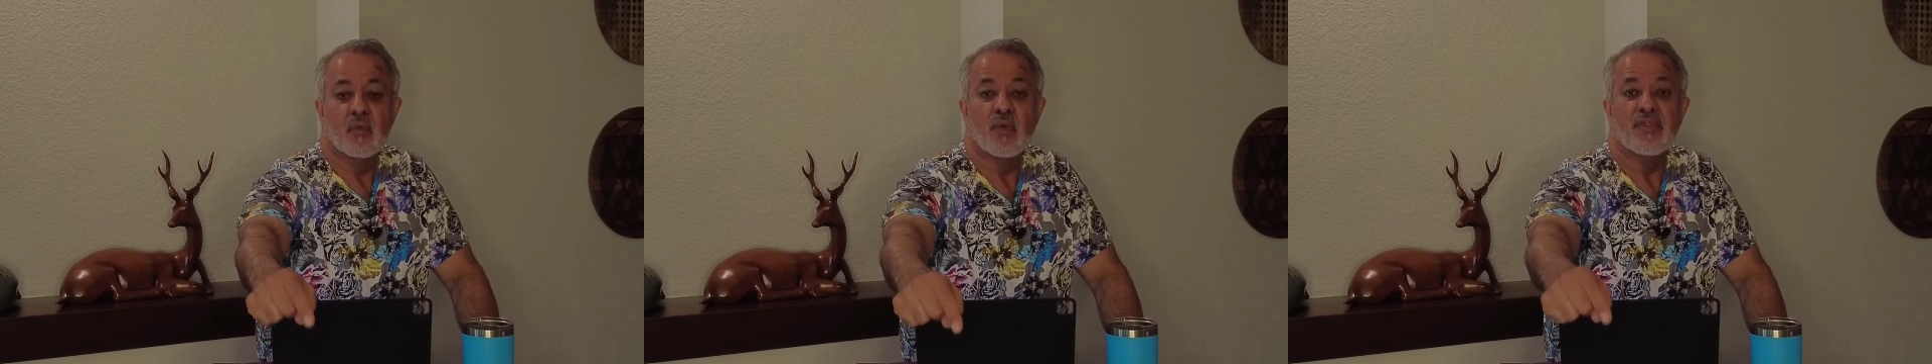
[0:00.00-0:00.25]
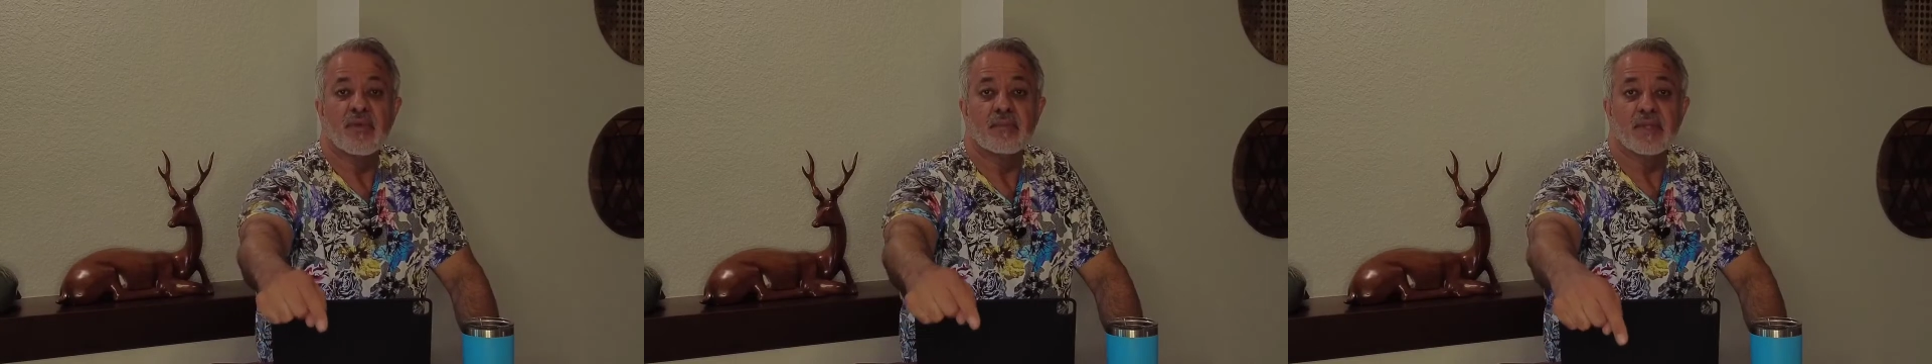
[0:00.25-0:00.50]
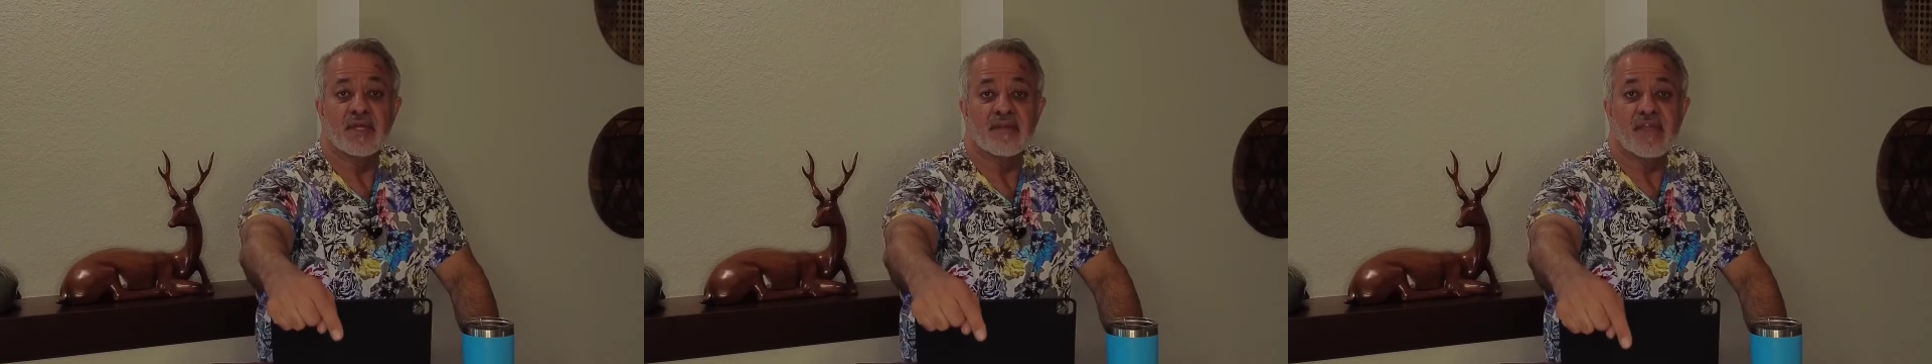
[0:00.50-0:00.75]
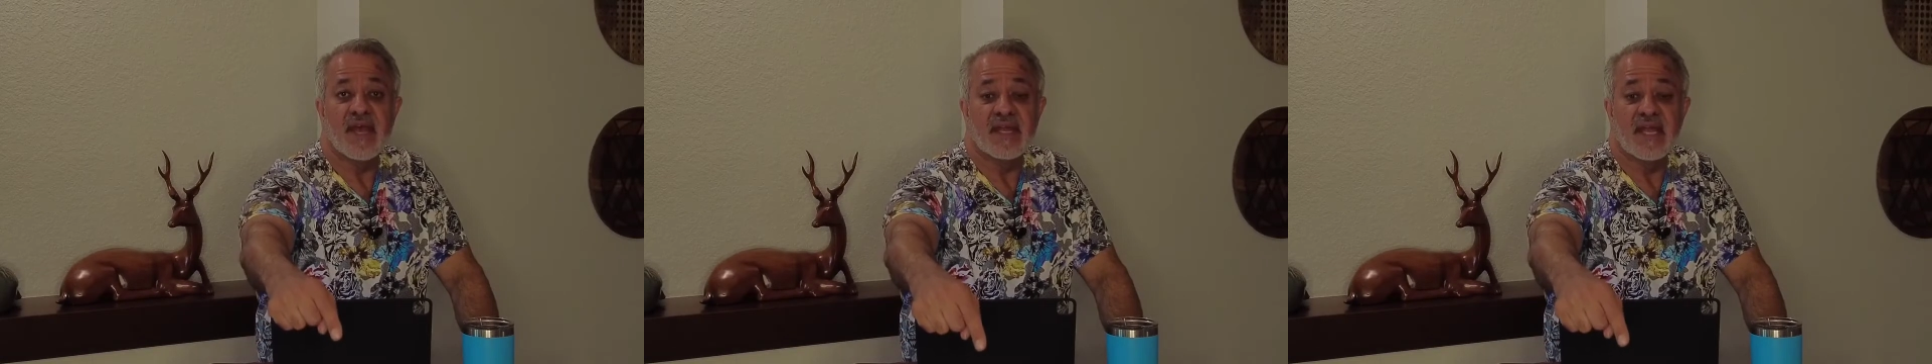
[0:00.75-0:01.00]
with the blood
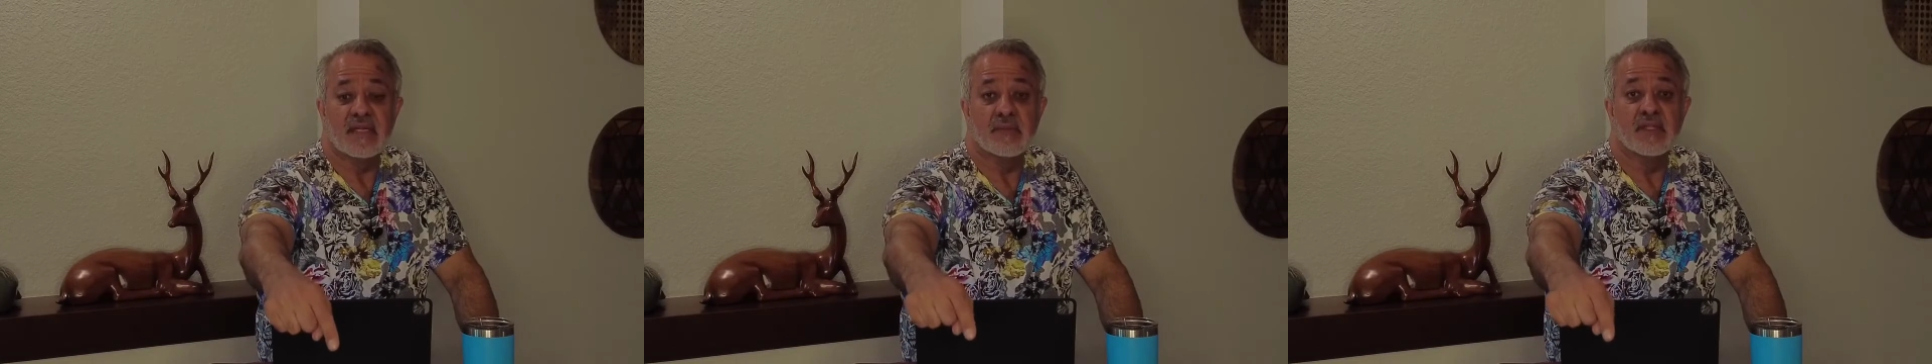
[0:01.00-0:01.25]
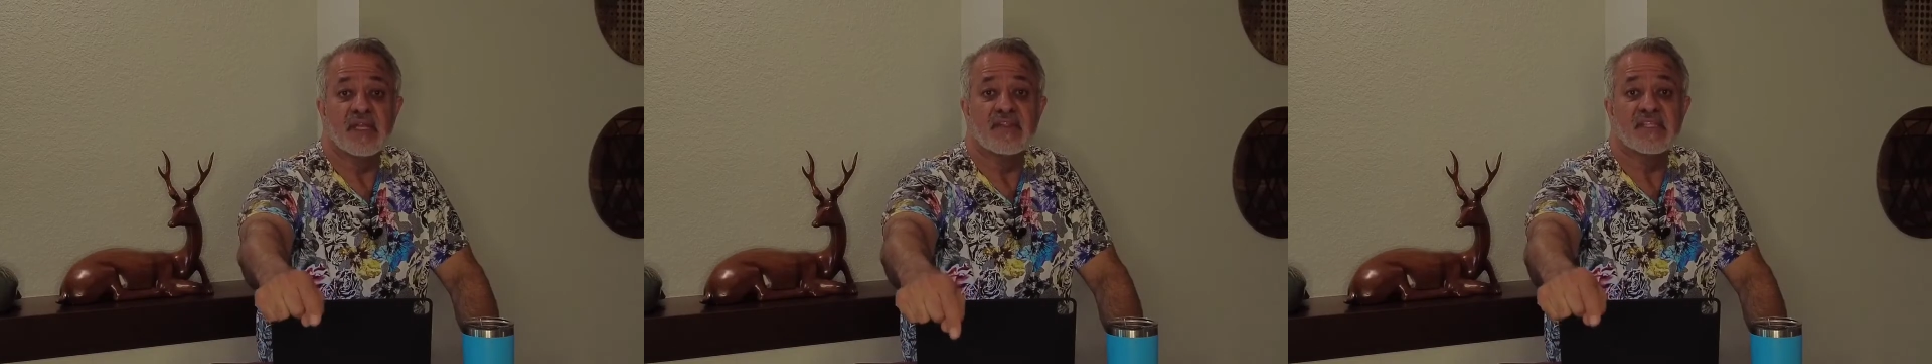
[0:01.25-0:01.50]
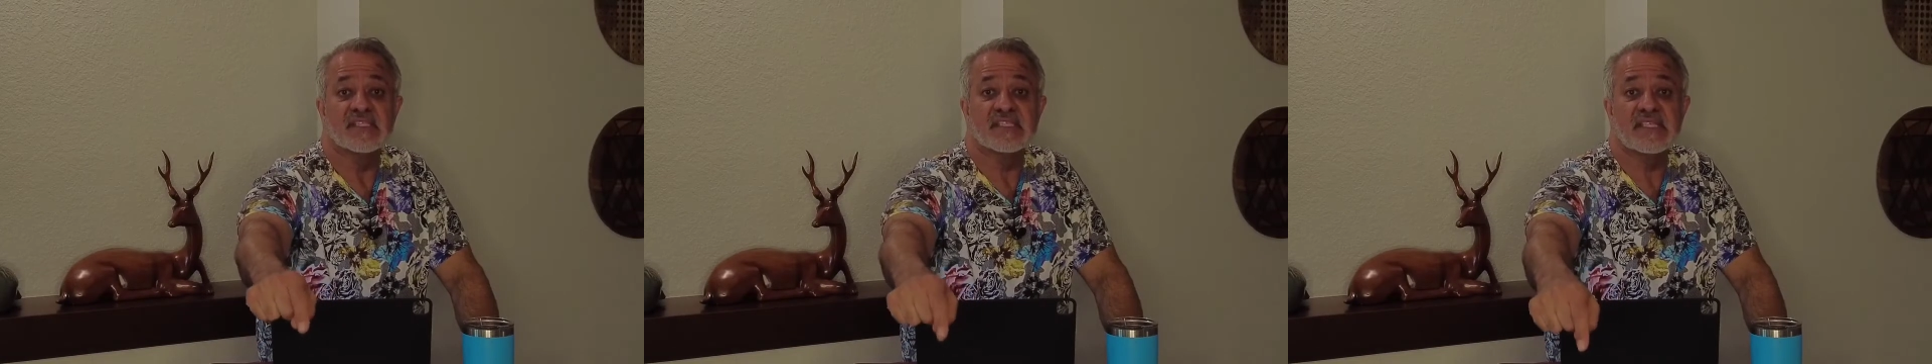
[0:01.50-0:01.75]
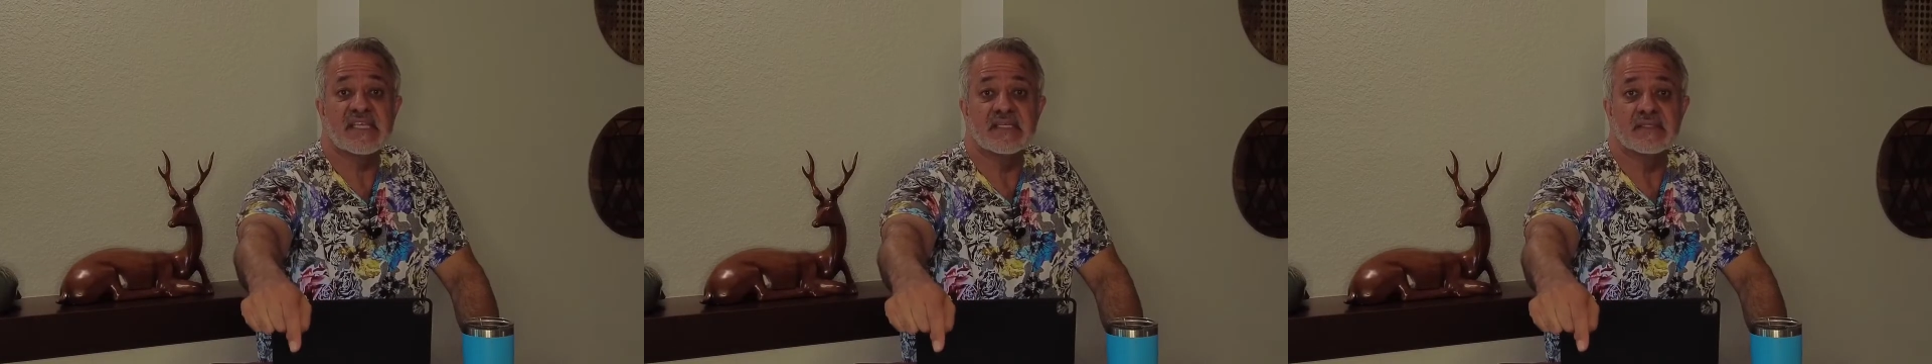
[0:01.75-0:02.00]
of that animal and the
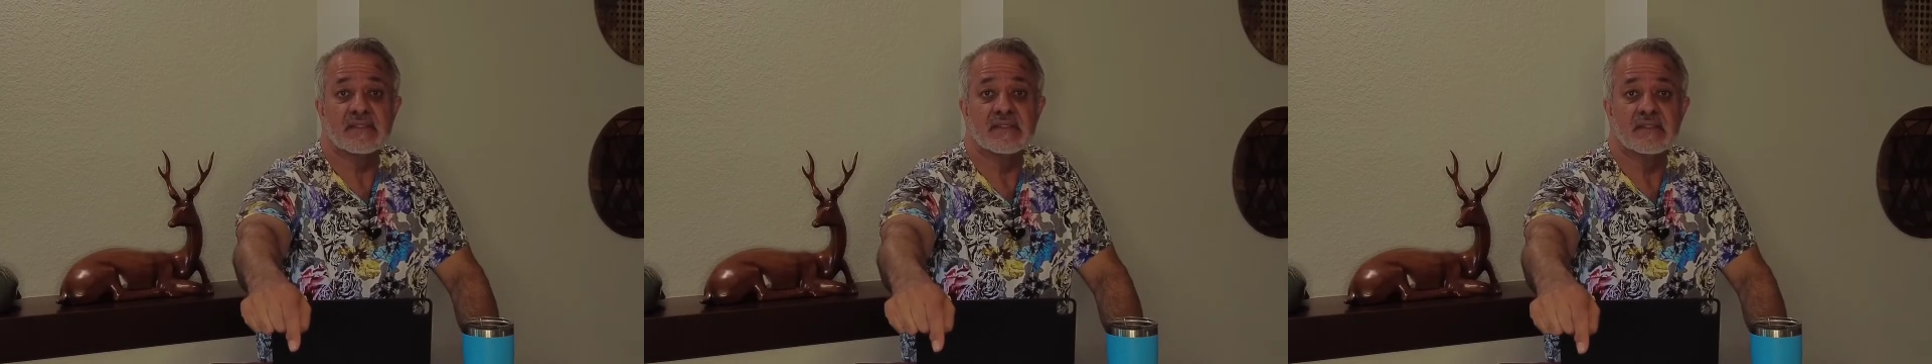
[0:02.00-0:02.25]
skin